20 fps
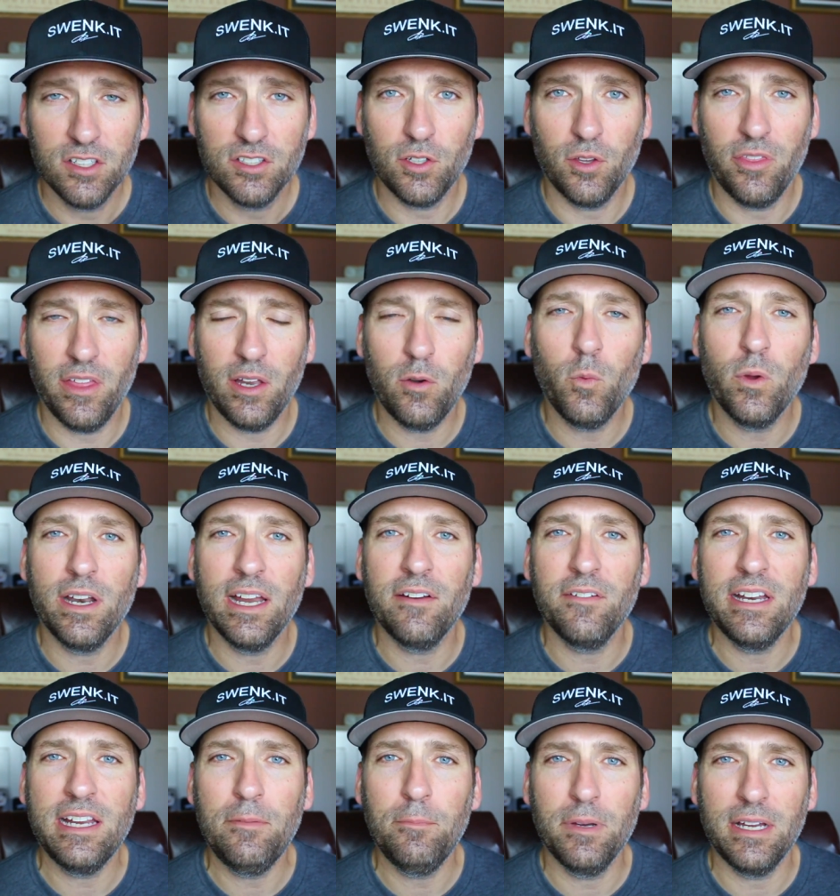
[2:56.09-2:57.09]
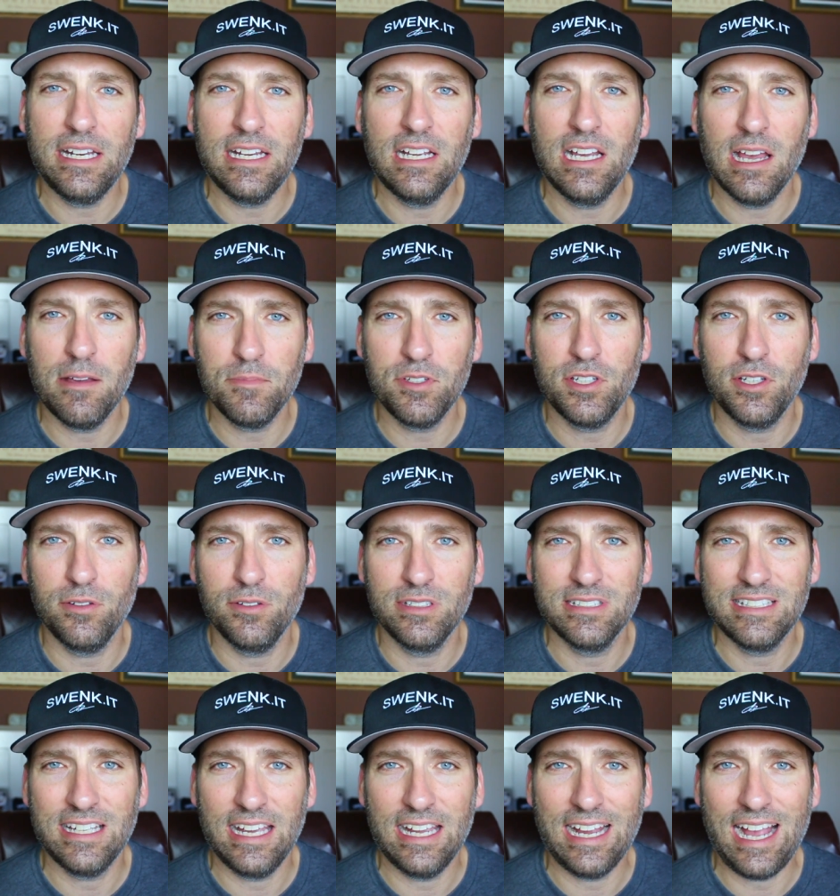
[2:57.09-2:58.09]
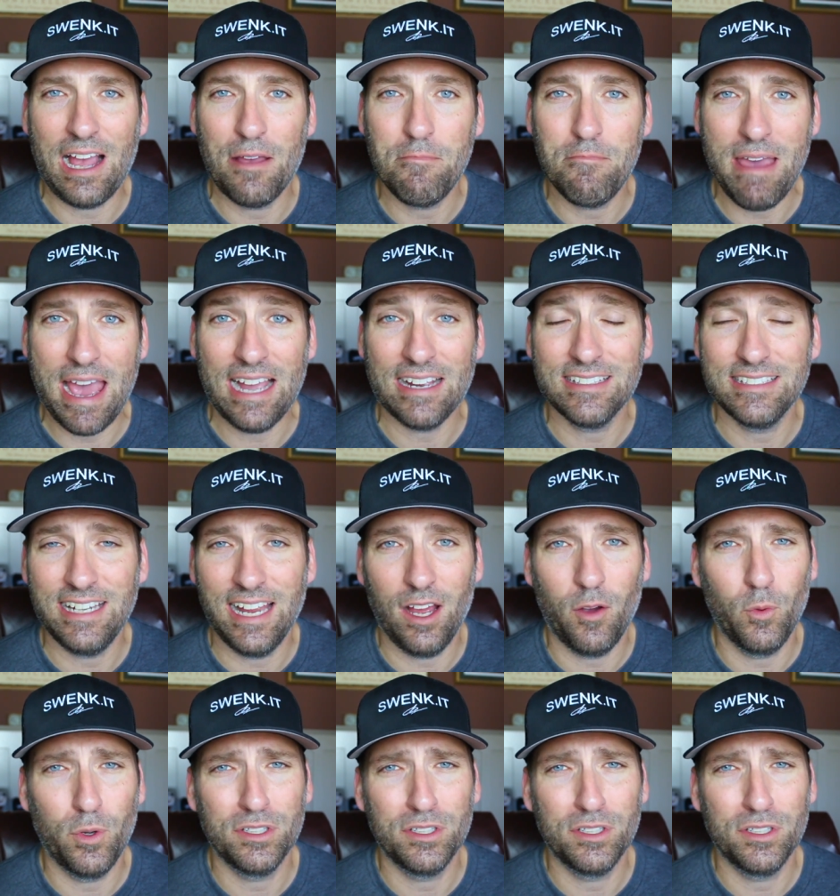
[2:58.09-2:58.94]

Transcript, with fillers: So then when anybody comes to you saying I'm maxed out,